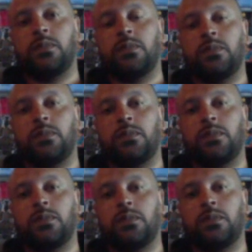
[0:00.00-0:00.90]

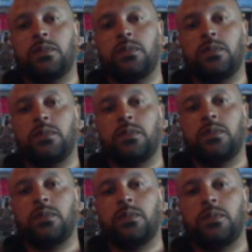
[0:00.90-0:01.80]

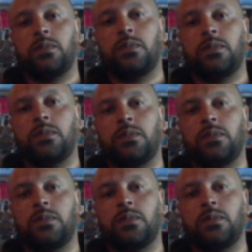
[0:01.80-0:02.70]

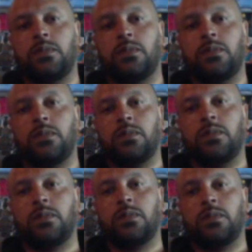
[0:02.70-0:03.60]

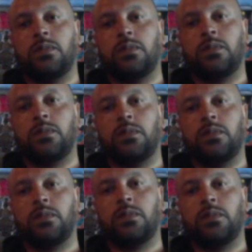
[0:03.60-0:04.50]

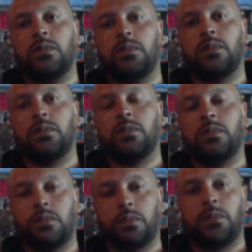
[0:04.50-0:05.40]

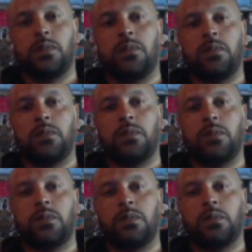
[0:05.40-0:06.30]

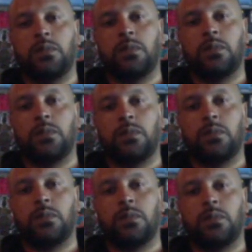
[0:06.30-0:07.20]

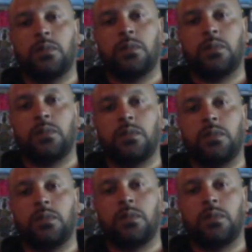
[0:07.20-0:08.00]
No words are spoken by the person on screen.